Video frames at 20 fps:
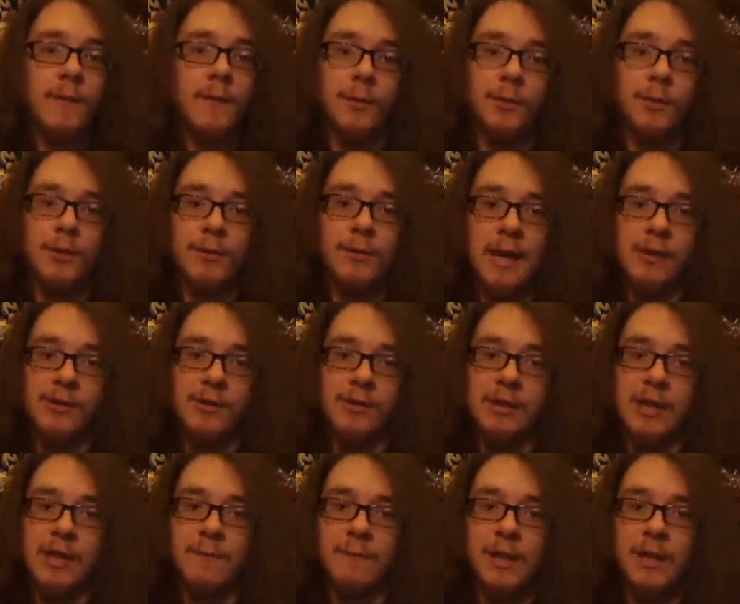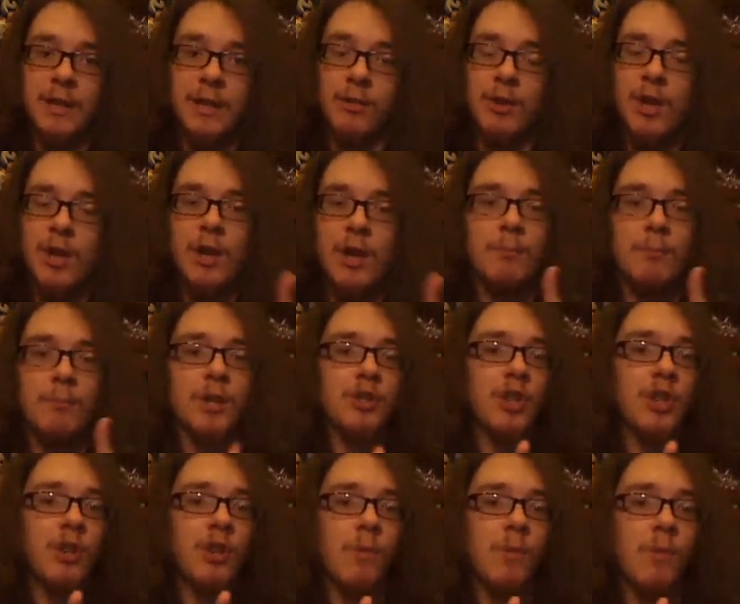for 2008 video. Make
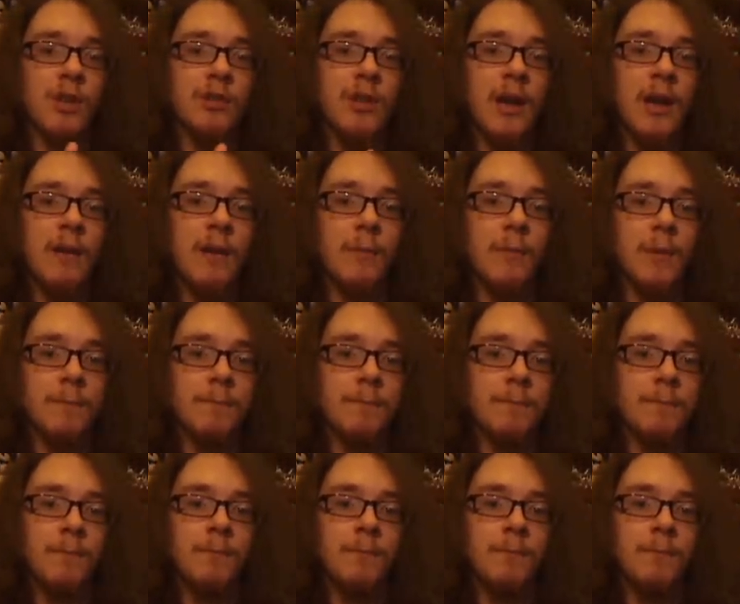sure you watch that one.